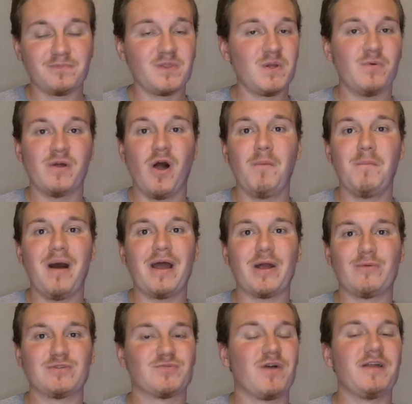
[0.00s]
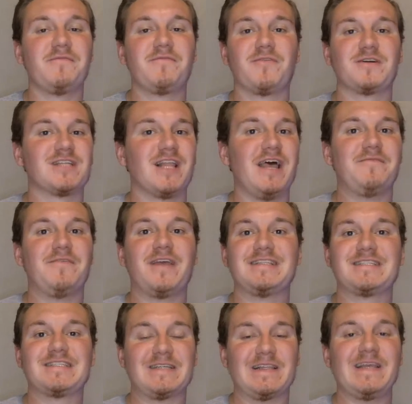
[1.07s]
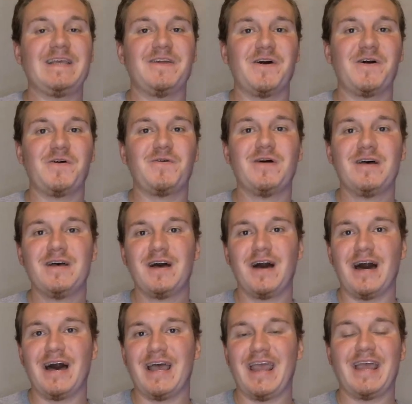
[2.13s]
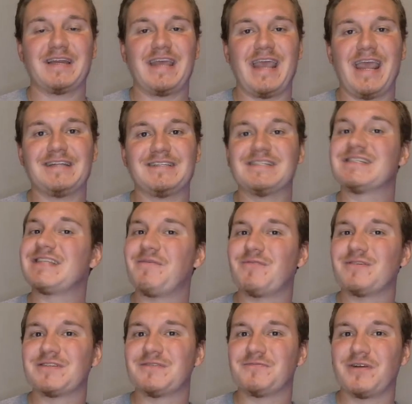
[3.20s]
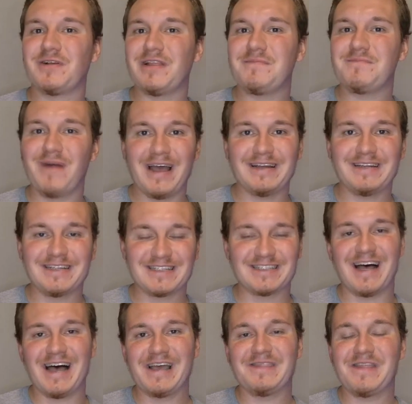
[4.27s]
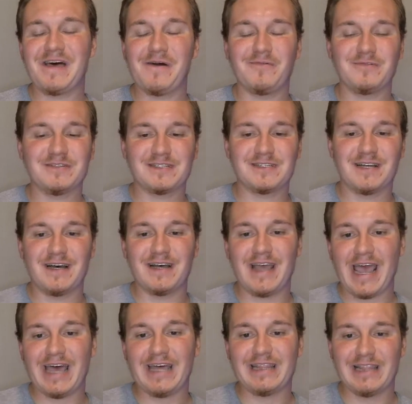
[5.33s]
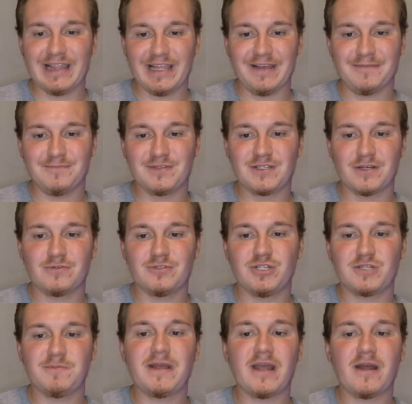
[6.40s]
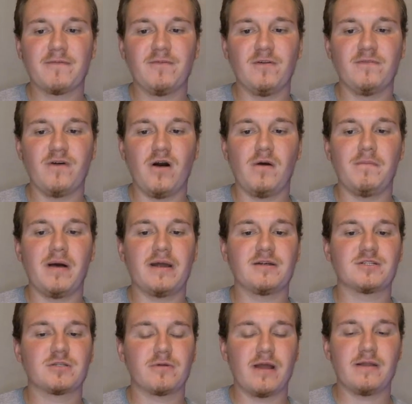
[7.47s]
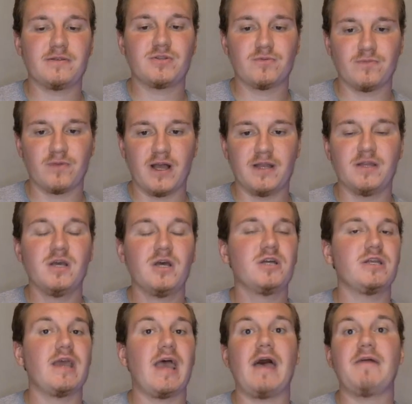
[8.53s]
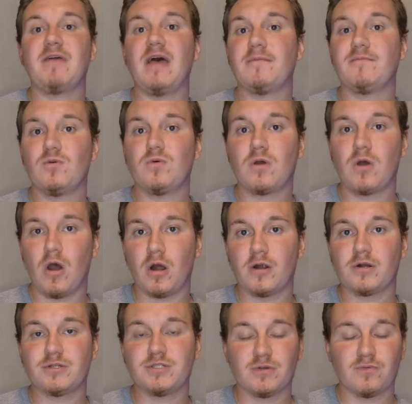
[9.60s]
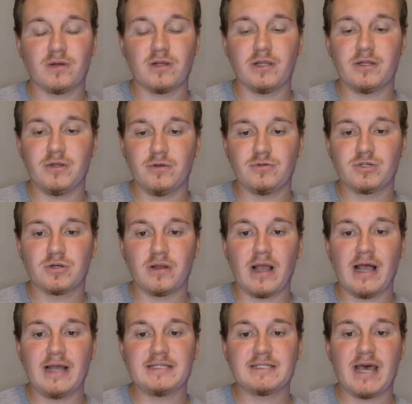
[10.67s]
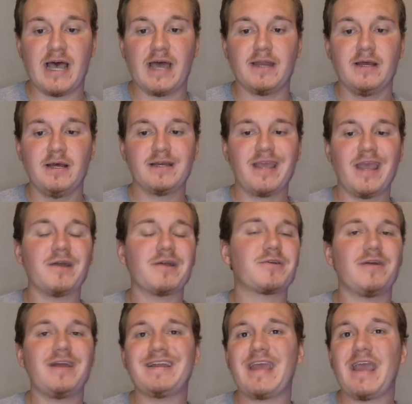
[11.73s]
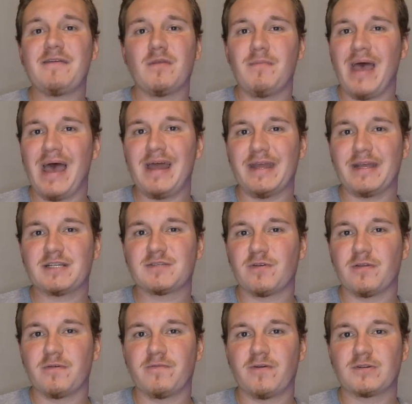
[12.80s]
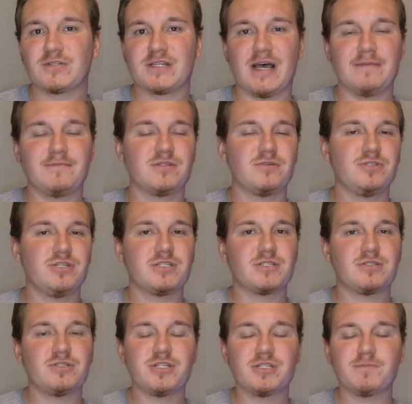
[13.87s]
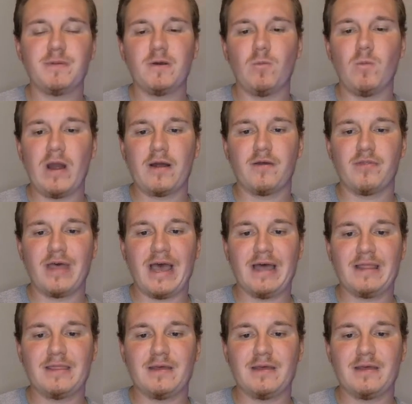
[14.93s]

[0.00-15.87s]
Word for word: when Altmyer was running for his life against Toledo and Kansas, that wasn't really by design. That was ad lib. So just be careful of Altmyer's threat to run. You have Abdul Carter to really neutralize that. Garrett Green gave them headaches for the first time. So just be aware of that